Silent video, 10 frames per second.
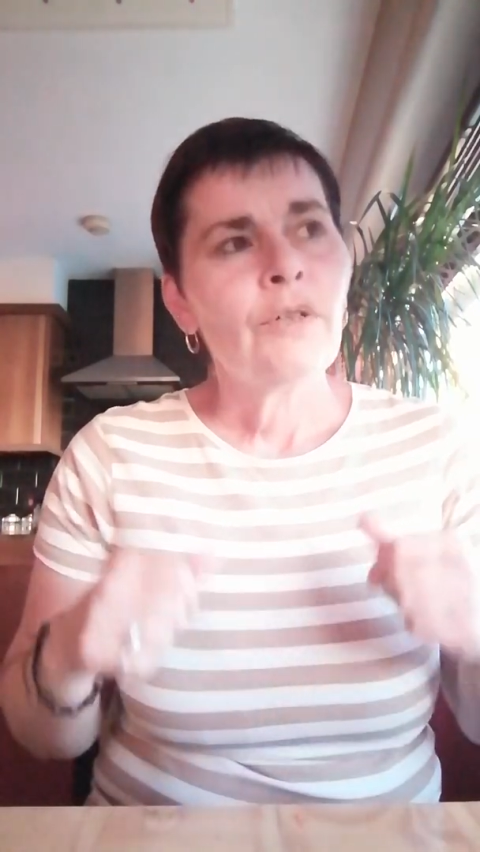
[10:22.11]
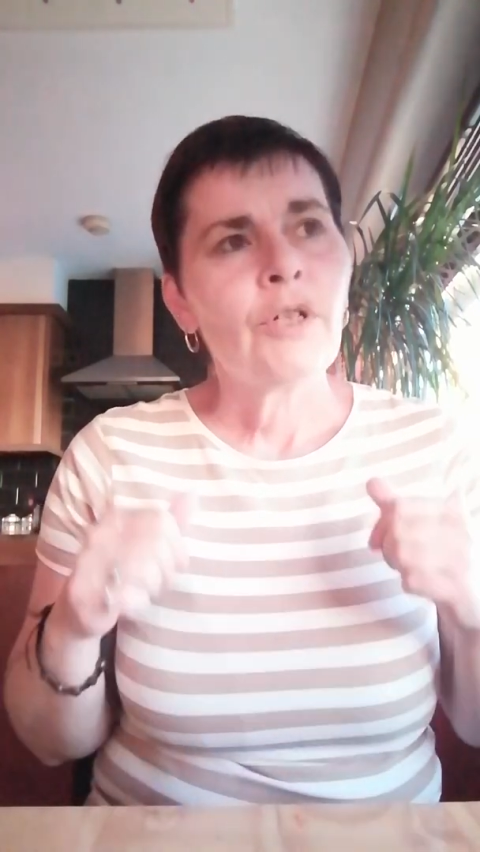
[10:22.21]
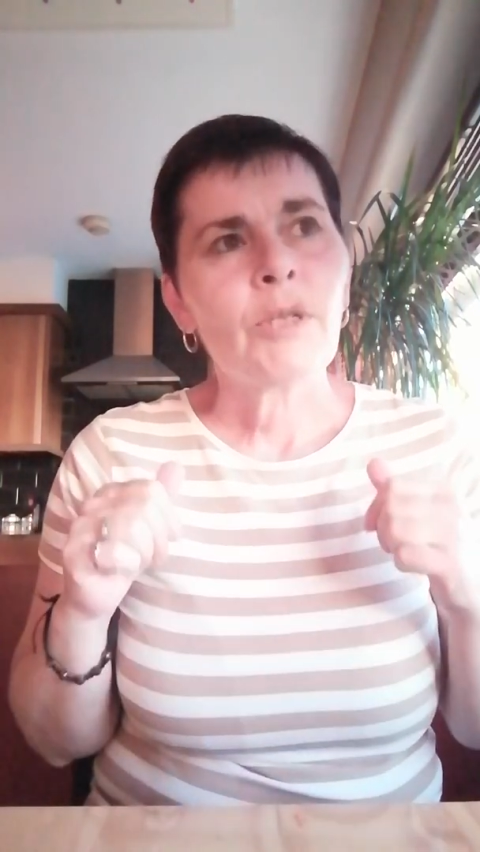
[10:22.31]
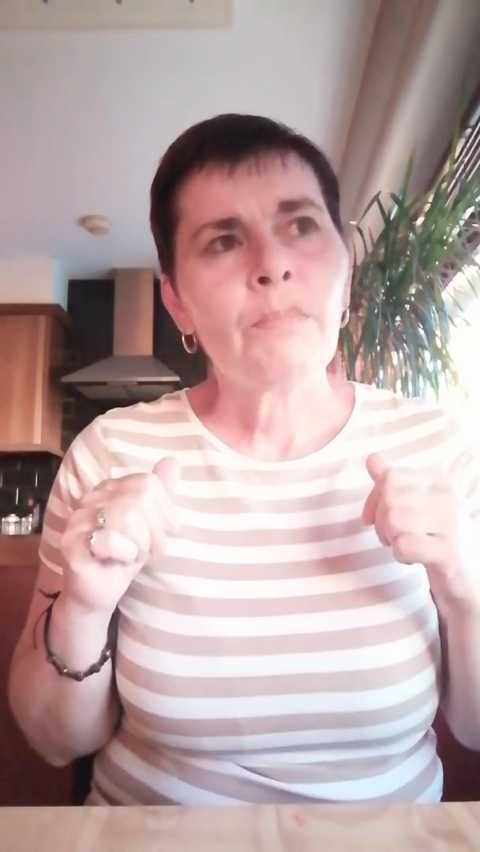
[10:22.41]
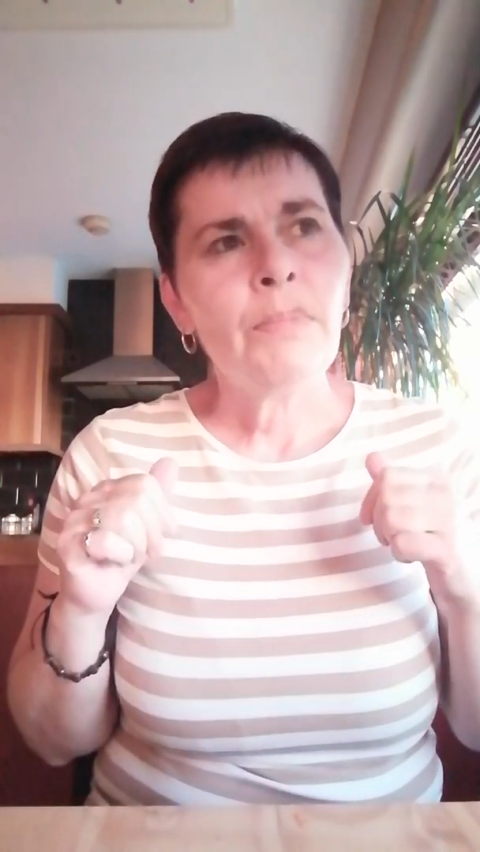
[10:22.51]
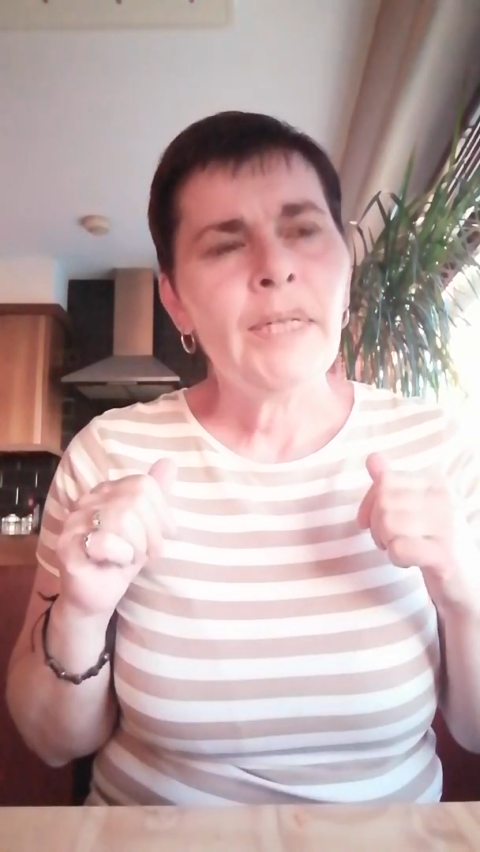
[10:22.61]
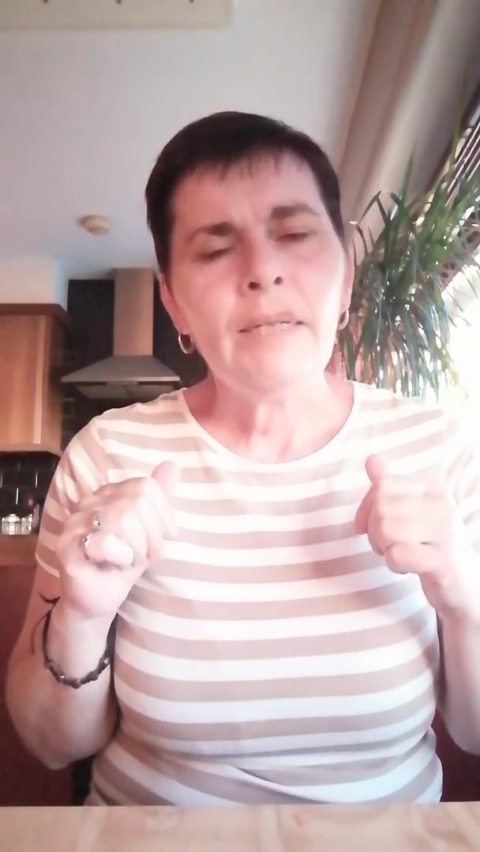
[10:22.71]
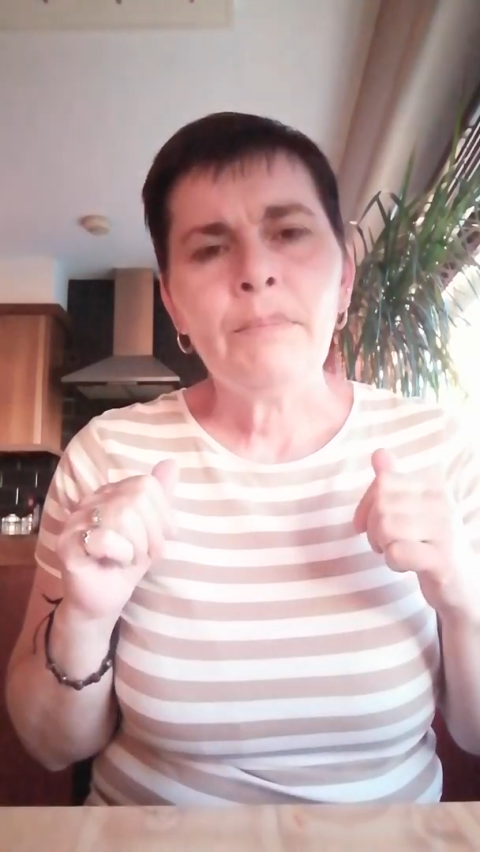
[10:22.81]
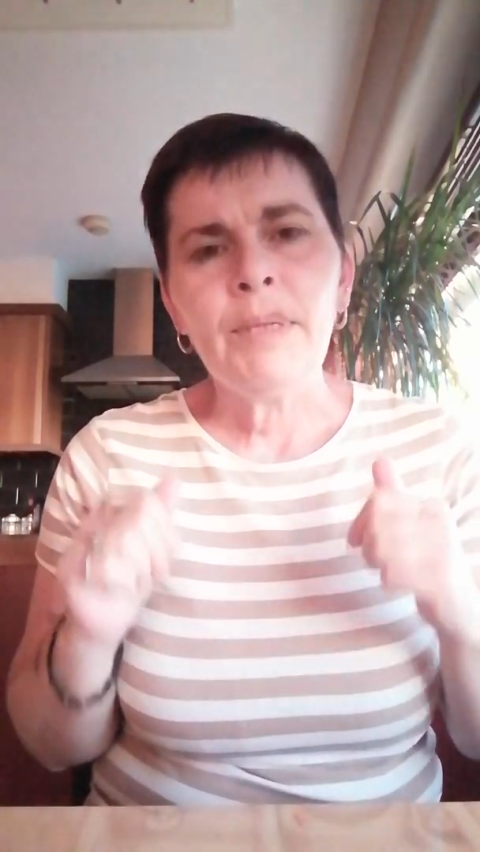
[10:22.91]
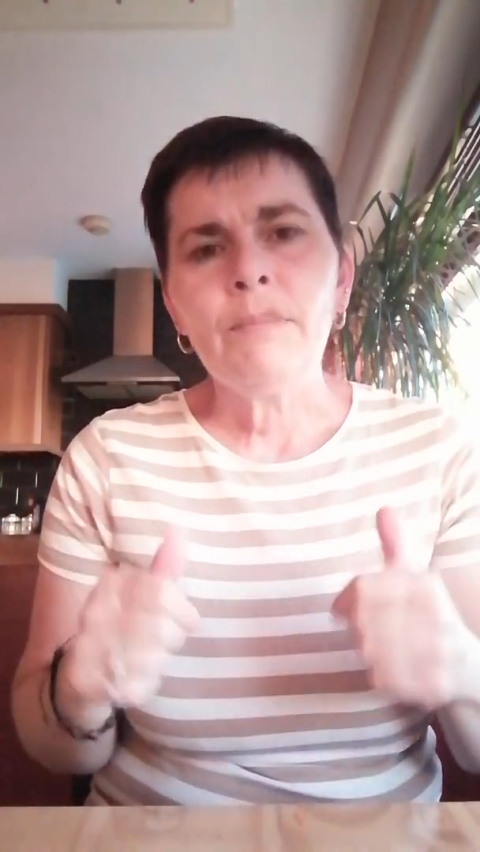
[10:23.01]
Just be
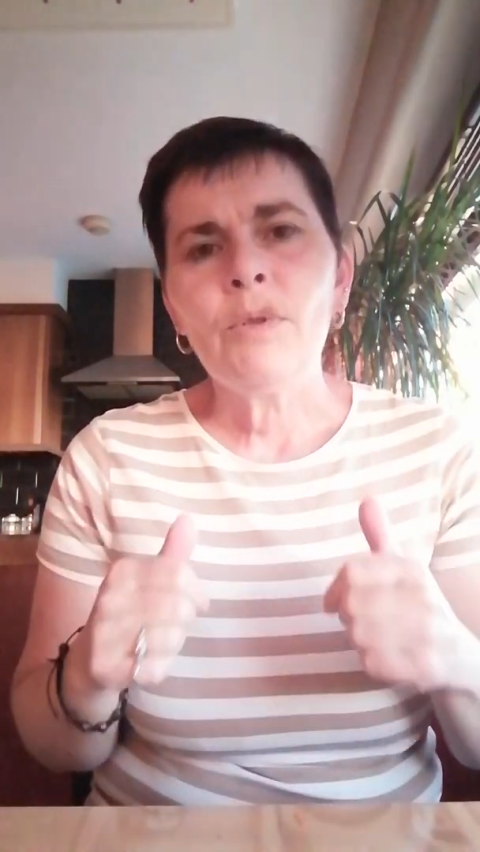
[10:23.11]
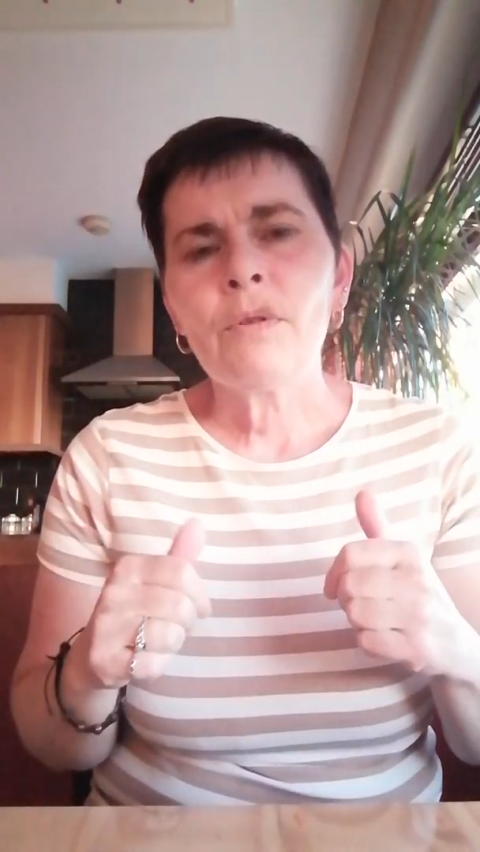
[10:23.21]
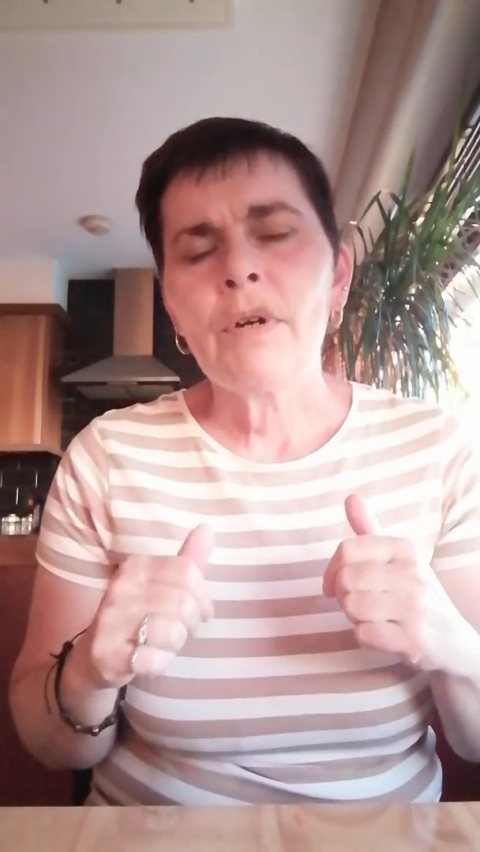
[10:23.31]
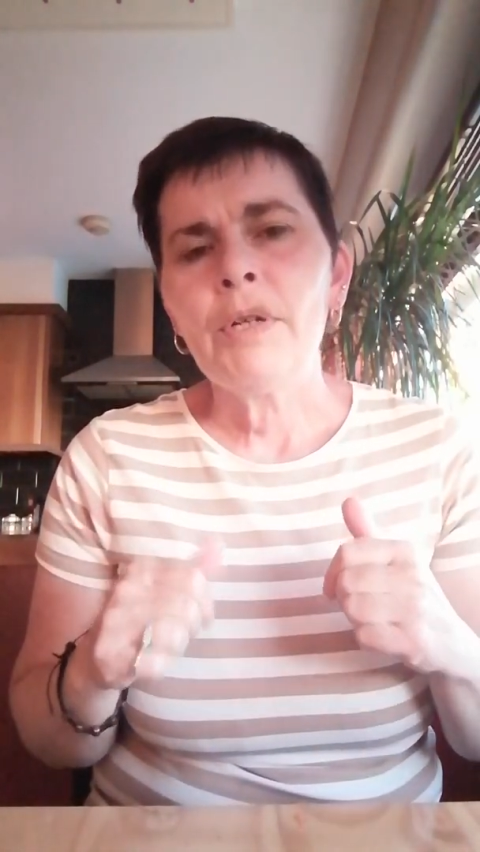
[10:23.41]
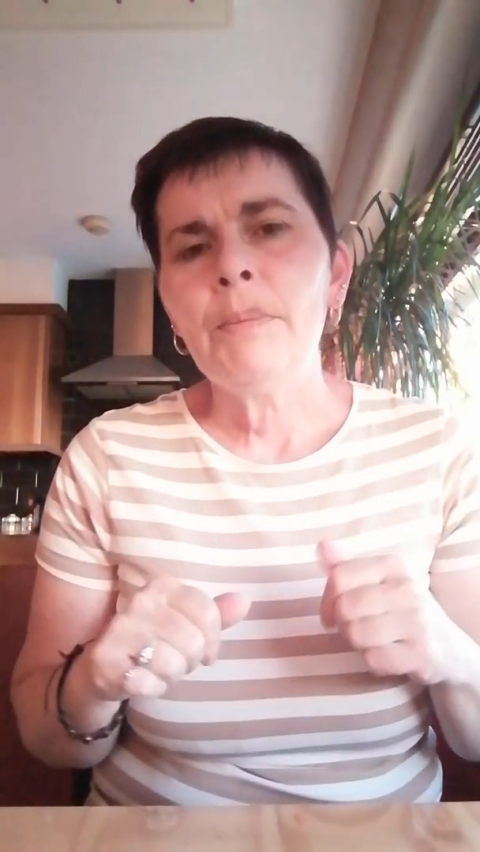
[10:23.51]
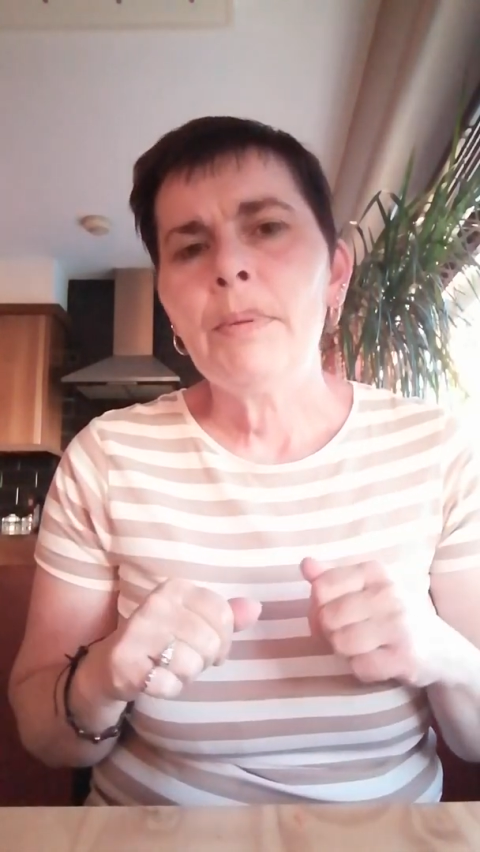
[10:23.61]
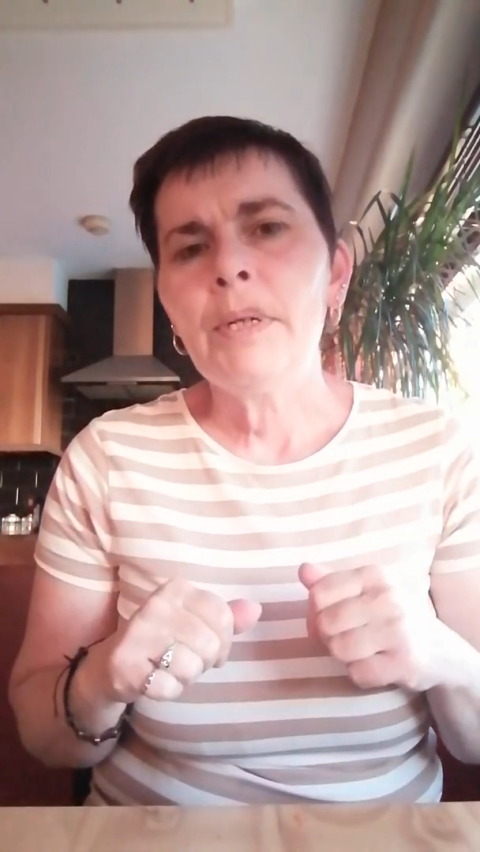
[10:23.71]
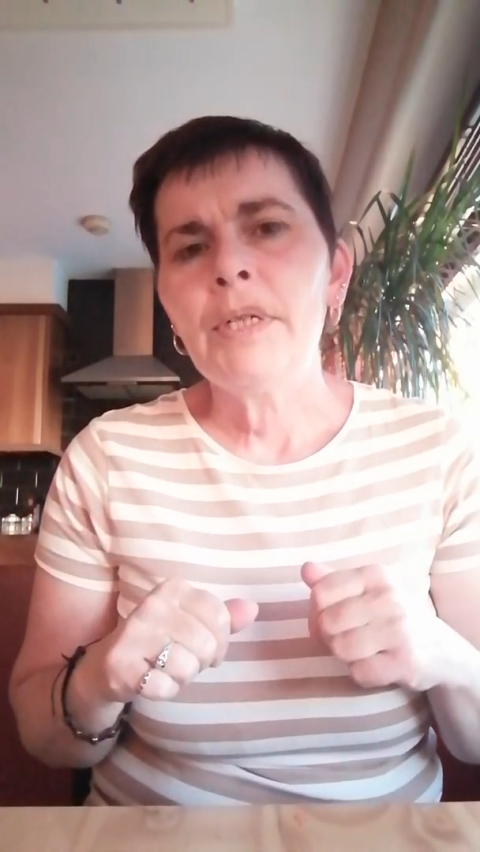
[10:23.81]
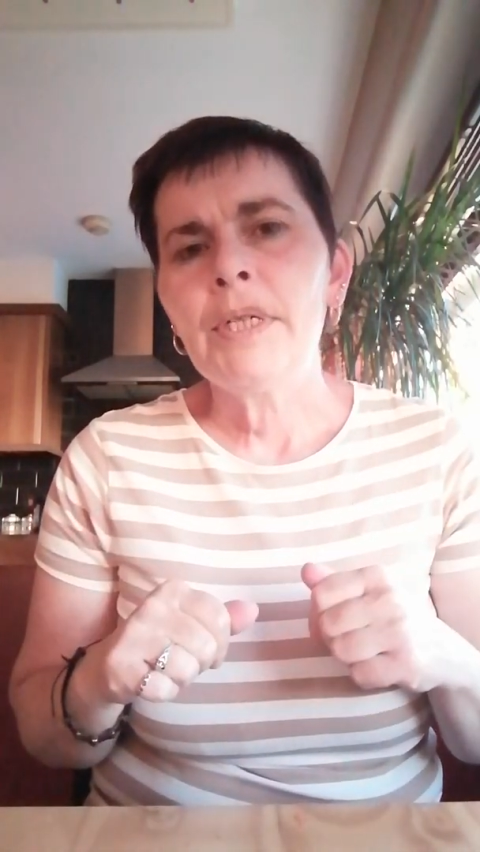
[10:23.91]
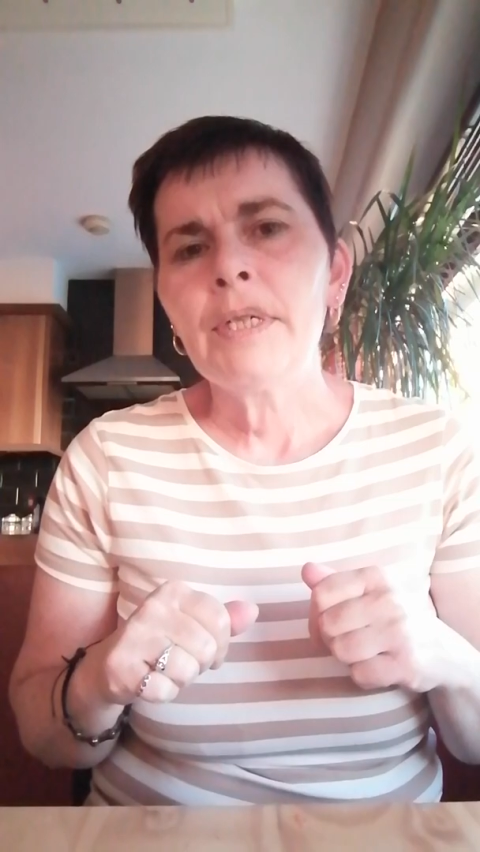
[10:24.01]
a bit more
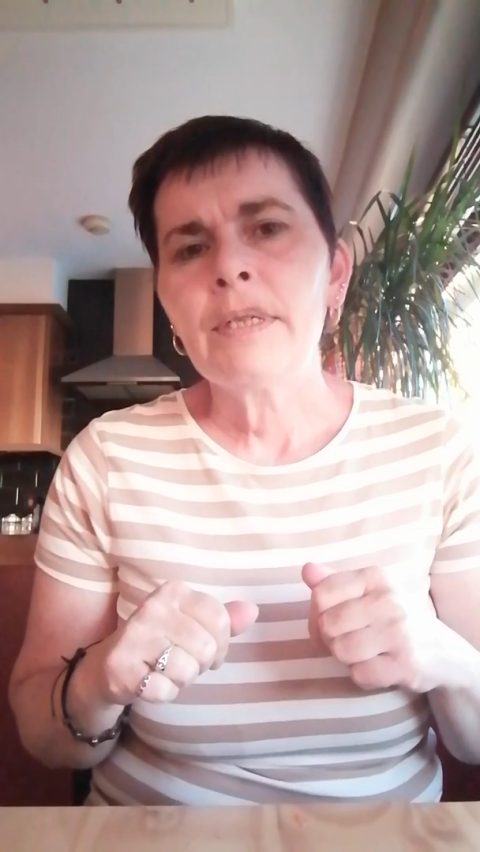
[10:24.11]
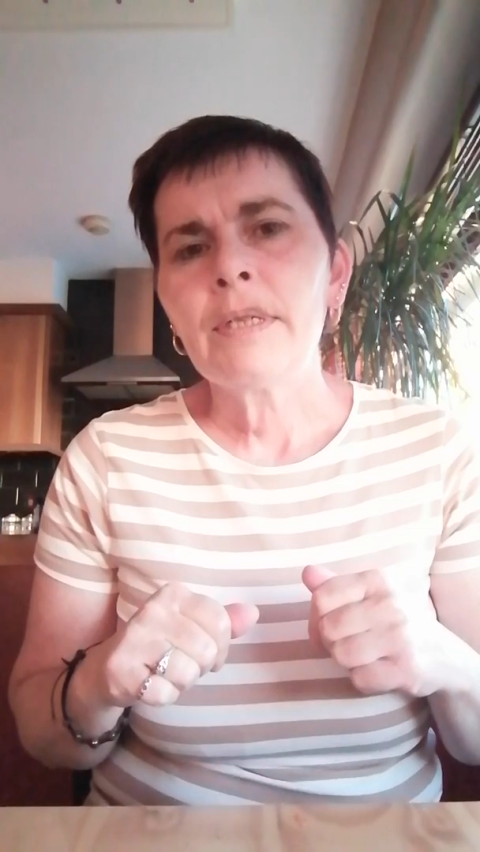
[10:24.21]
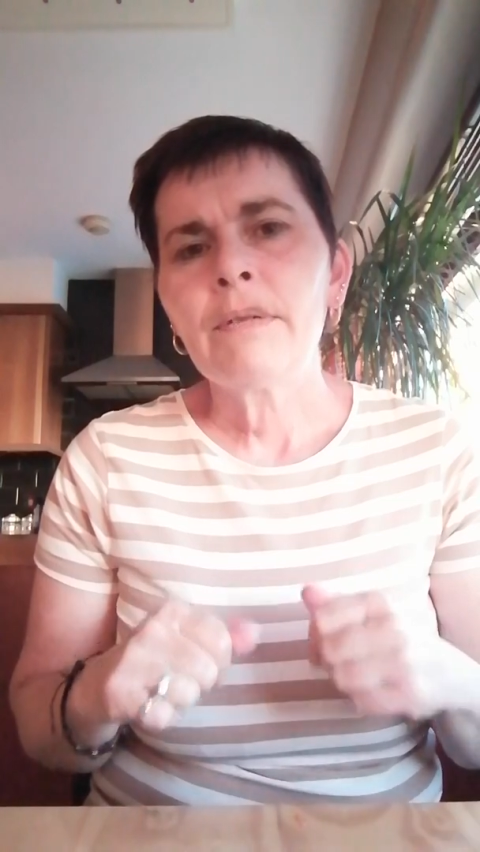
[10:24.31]
open.